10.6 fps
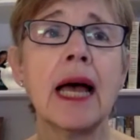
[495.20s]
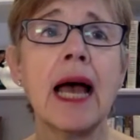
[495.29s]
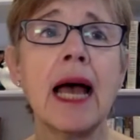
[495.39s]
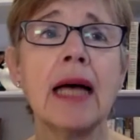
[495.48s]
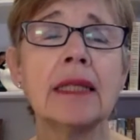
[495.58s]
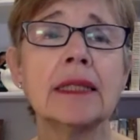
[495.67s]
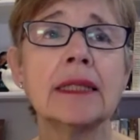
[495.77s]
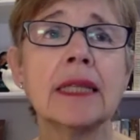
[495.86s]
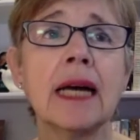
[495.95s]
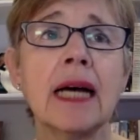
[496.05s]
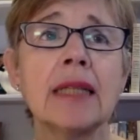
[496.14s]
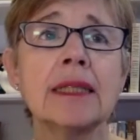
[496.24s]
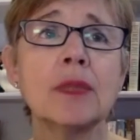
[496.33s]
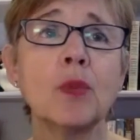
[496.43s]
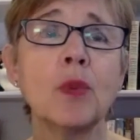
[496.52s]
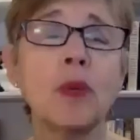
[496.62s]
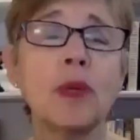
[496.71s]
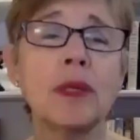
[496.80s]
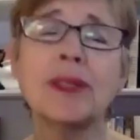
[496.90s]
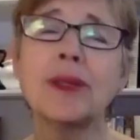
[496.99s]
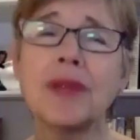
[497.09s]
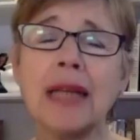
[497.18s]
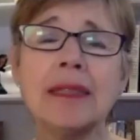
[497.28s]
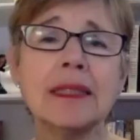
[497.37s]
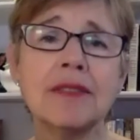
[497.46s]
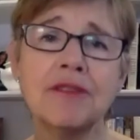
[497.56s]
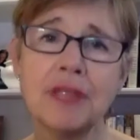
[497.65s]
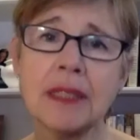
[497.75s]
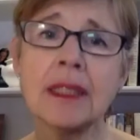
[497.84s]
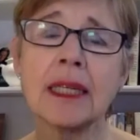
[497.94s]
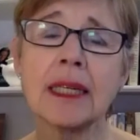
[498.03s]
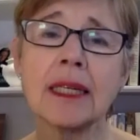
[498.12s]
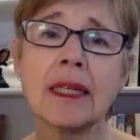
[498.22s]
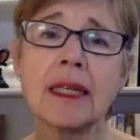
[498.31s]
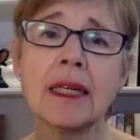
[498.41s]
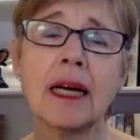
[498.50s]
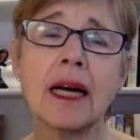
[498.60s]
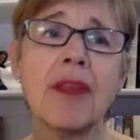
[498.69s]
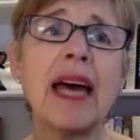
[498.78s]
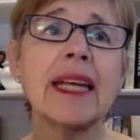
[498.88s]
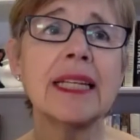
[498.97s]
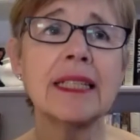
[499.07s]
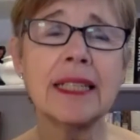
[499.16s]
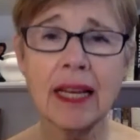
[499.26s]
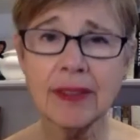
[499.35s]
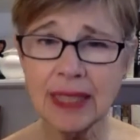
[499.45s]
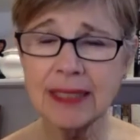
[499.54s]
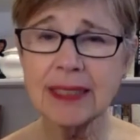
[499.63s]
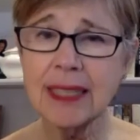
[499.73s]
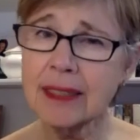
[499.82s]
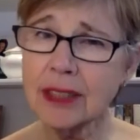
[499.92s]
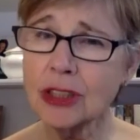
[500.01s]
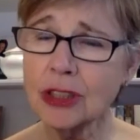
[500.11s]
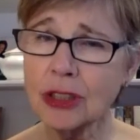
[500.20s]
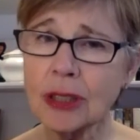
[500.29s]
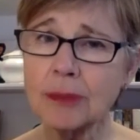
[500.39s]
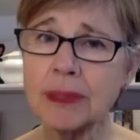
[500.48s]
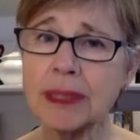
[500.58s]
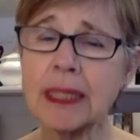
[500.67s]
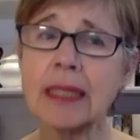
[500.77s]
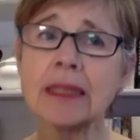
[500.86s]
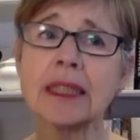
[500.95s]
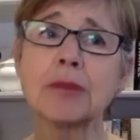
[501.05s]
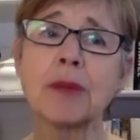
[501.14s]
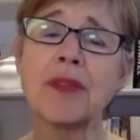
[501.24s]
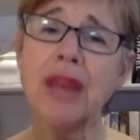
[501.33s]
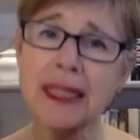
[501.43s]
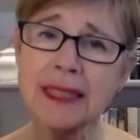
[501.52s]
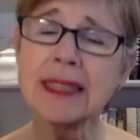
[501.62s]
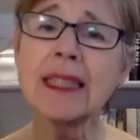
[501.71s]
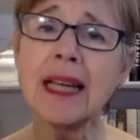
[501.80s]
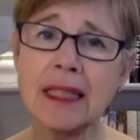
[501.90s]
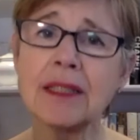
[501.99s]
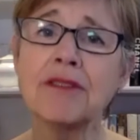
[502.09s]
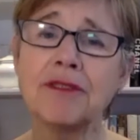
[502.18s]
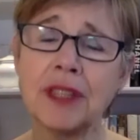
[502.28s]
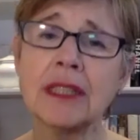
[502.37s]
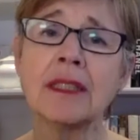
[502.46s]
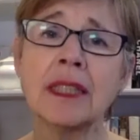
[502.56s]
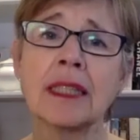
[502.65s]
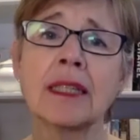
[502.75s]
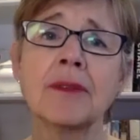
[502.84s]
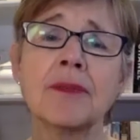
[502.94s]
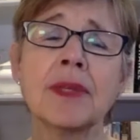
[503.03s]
And I said, Well, you know, that's the feeling that not, it's not the circumstances, but that's the kind of feeling